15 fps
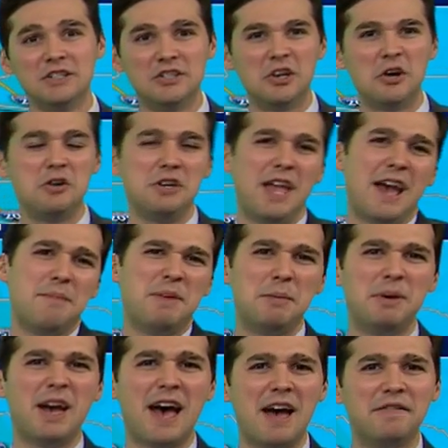So yeah,
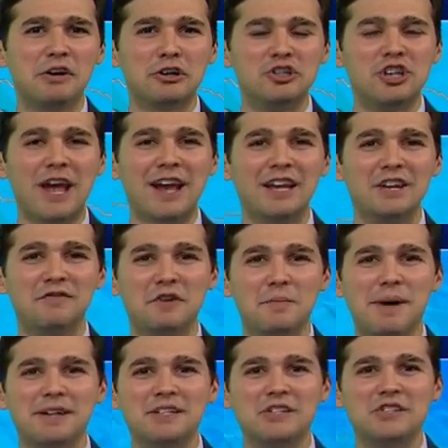maybe a heavier jacket if you're
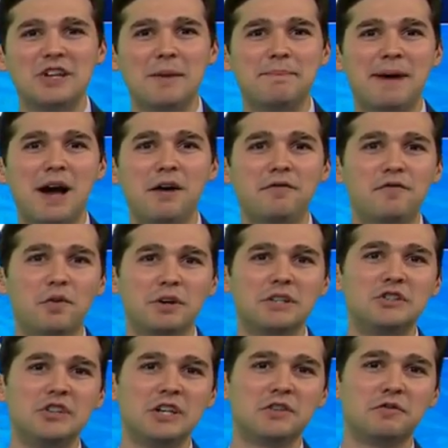about to step out.
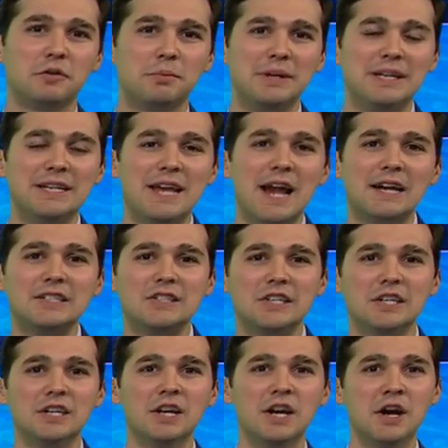46 for PDX
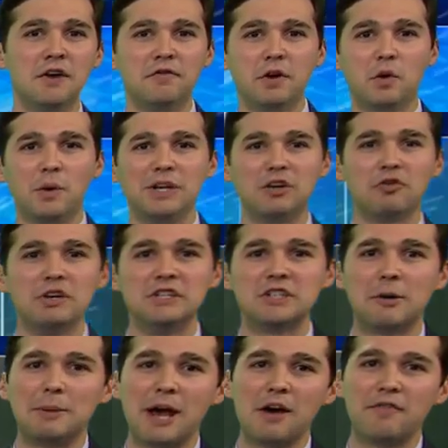and 41 degrees
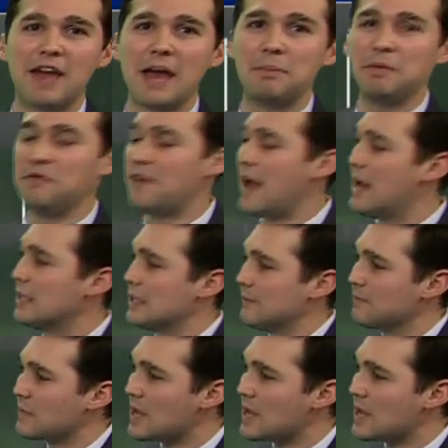coming out of Happy Valley.